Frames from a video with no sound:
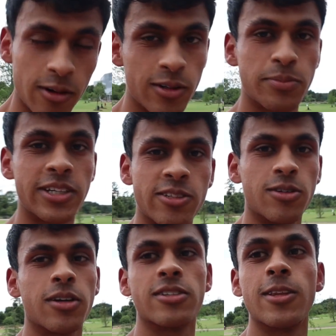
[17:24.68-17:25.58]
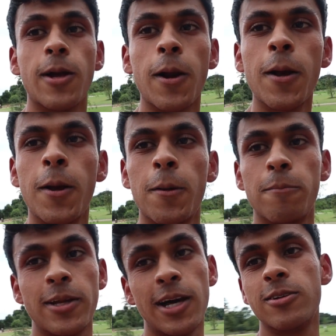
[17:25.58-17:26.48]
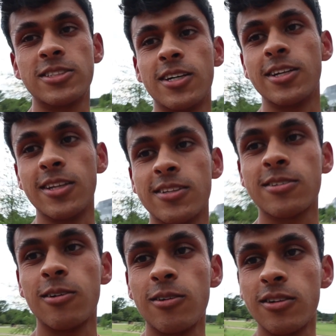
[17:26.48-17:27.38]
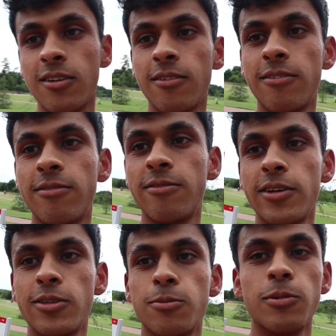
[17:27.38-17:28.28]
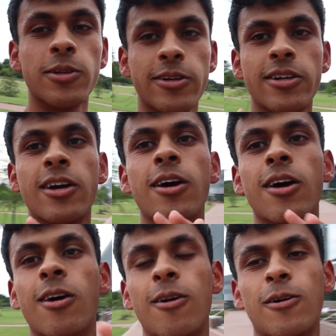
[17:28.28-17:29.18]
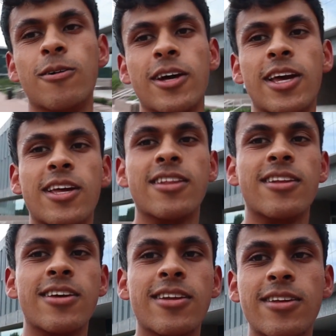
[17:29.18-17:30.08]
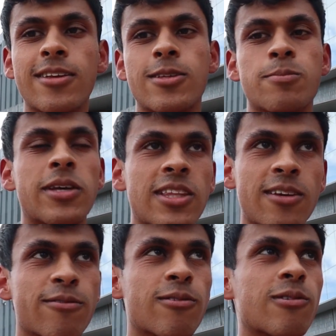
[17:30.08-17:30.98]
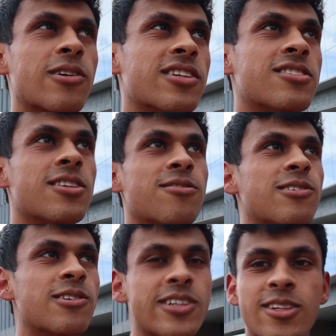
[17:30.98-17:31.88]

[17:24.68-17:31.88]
would always be construction there but now it's done it's called Fitts-Woolard Hall and it is mainly for civil